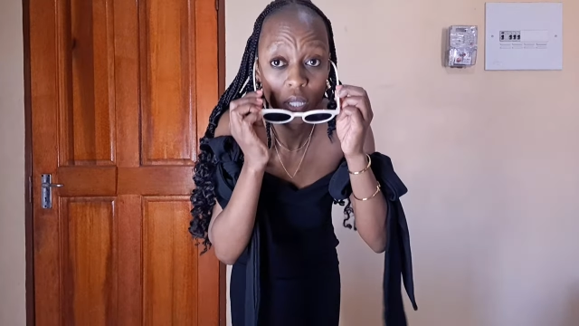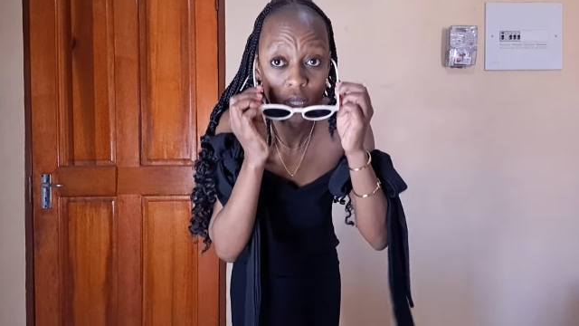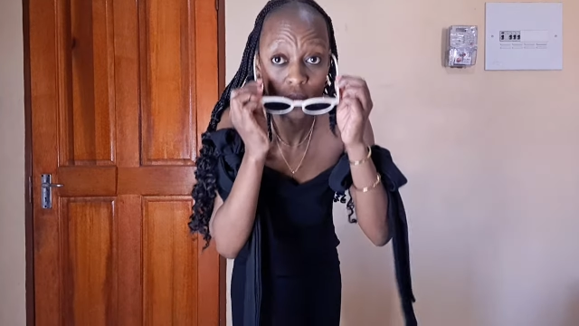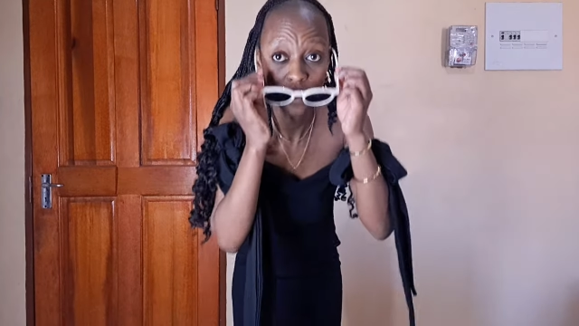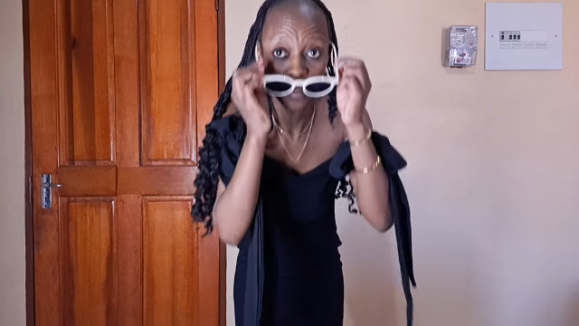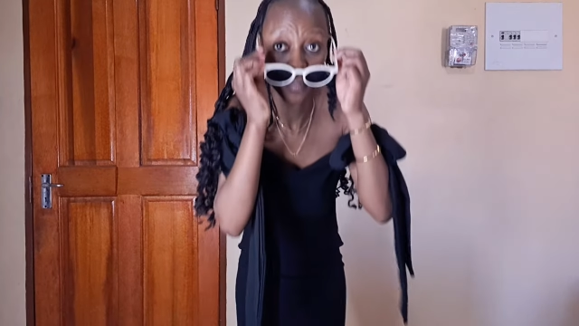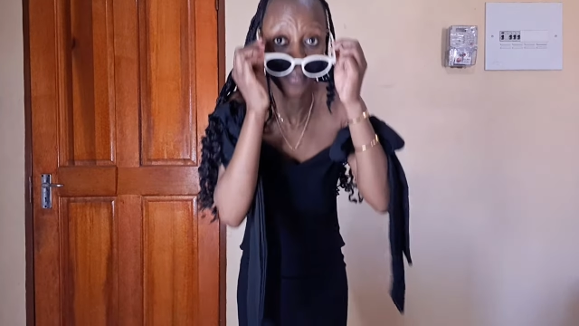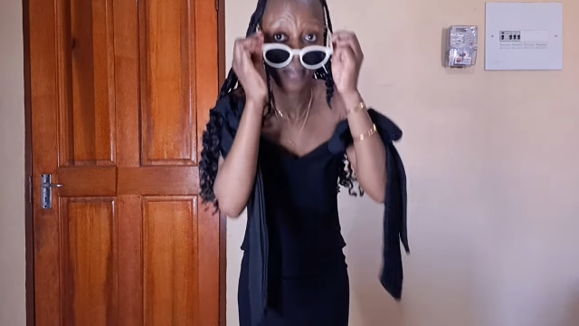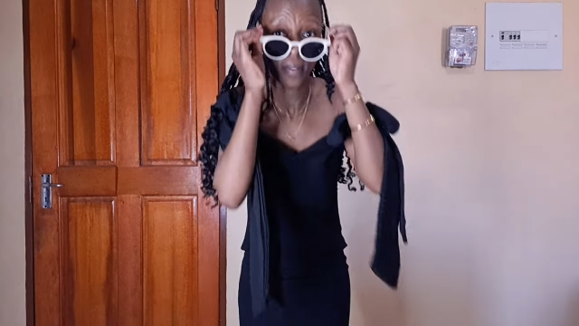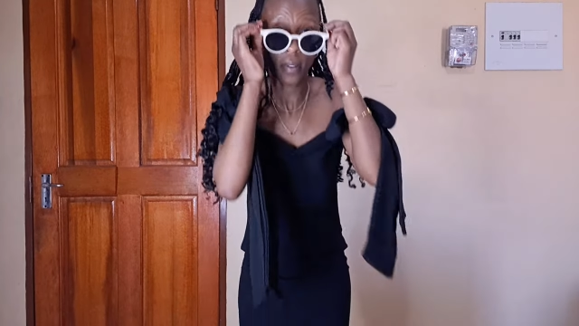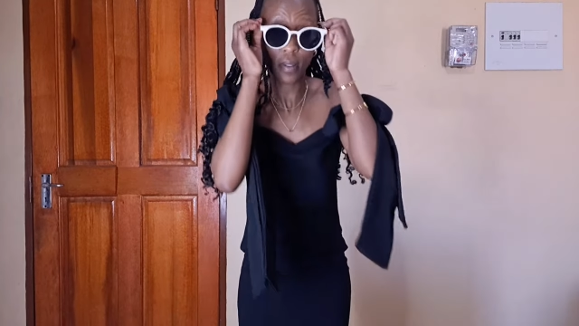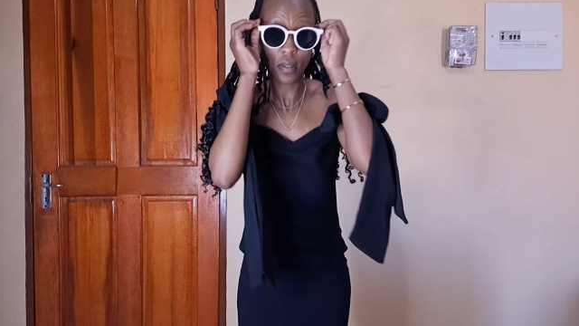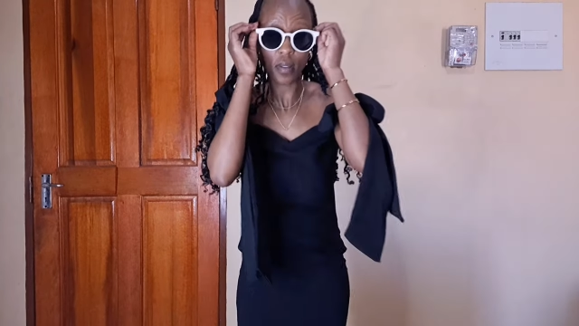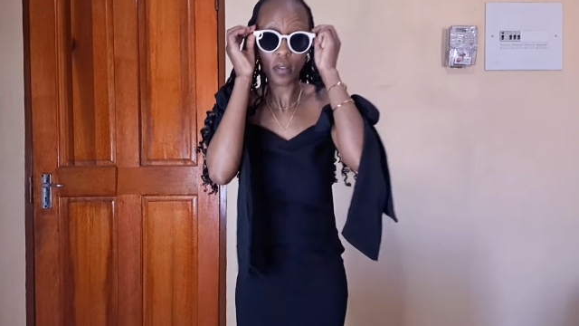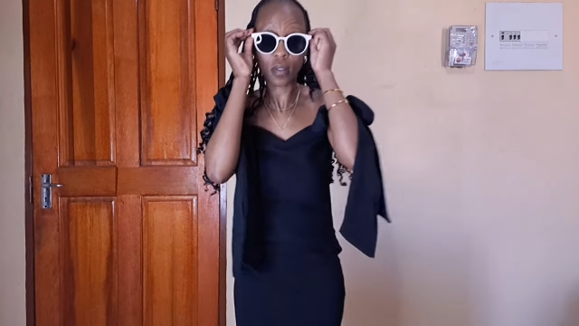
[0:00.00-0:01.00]

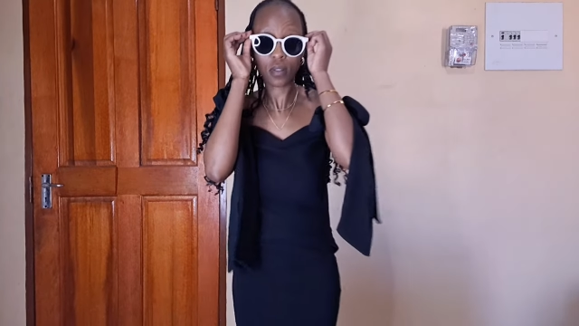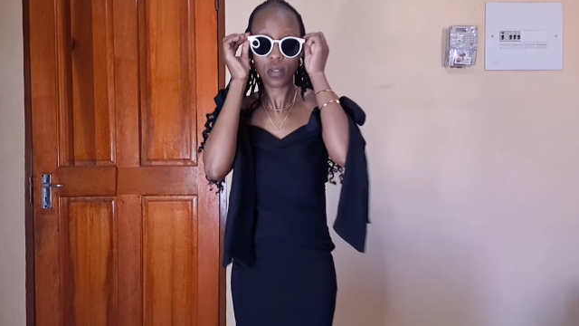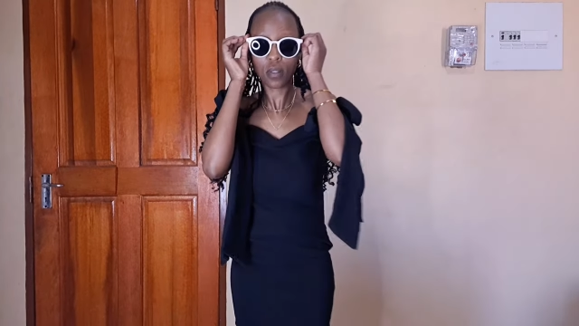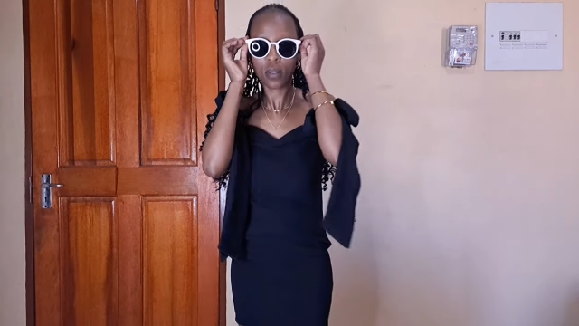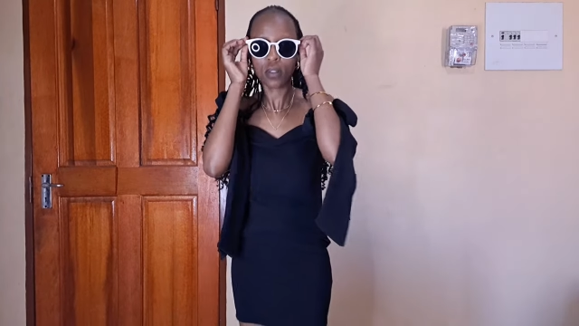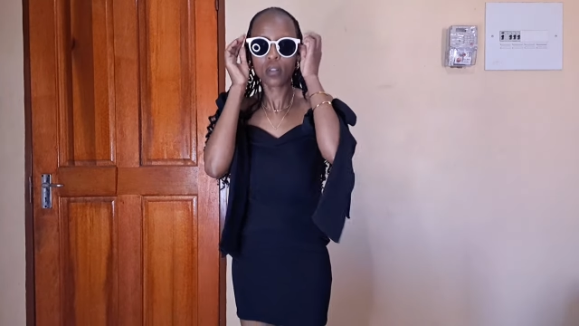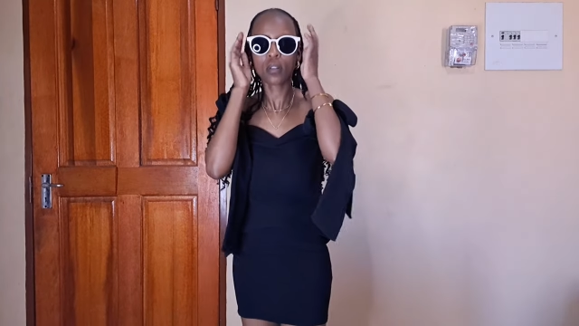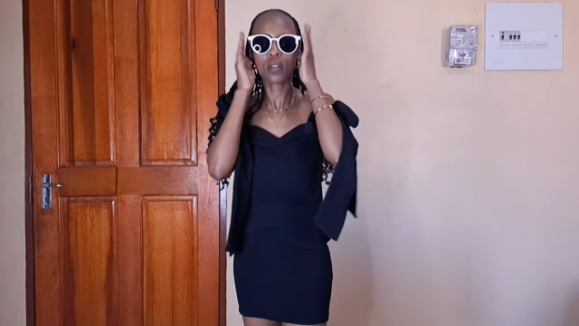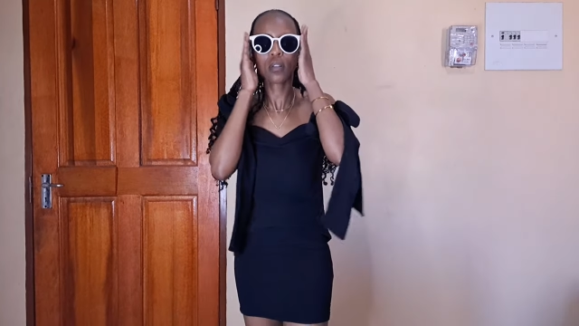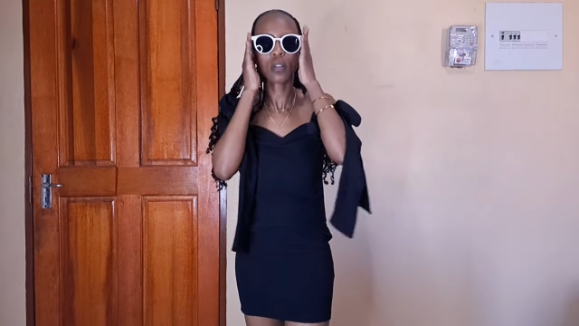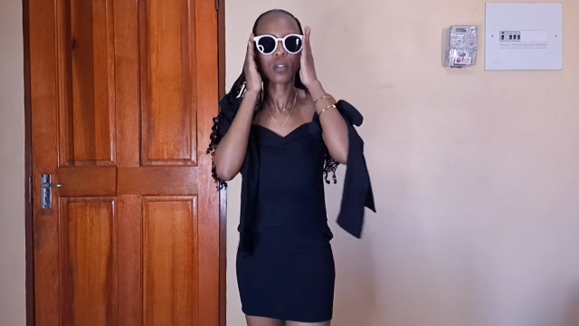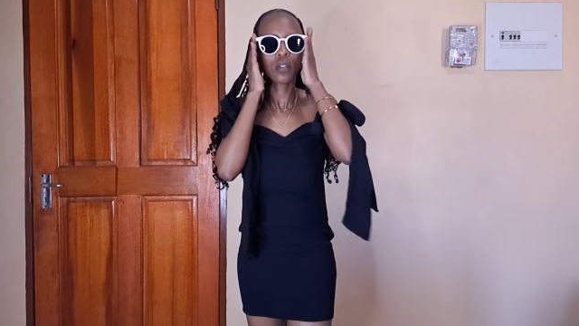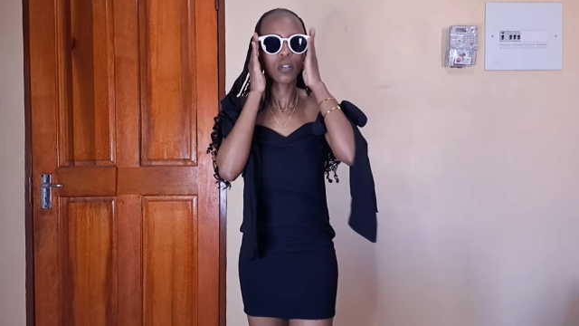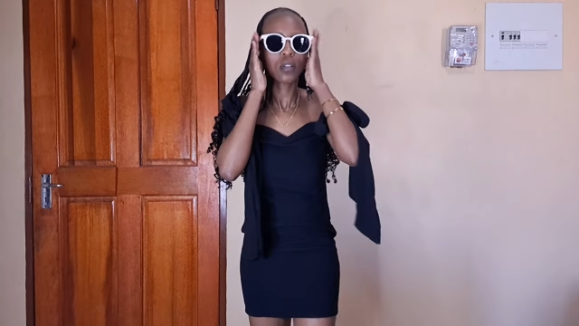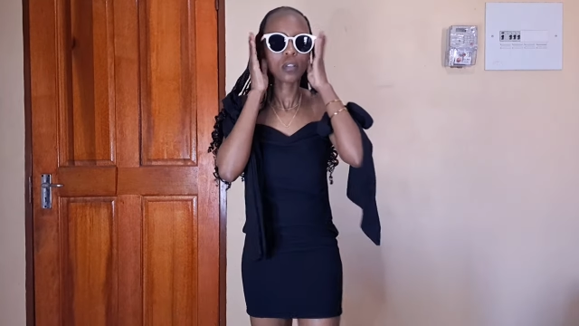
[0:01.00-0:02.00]
[no speech]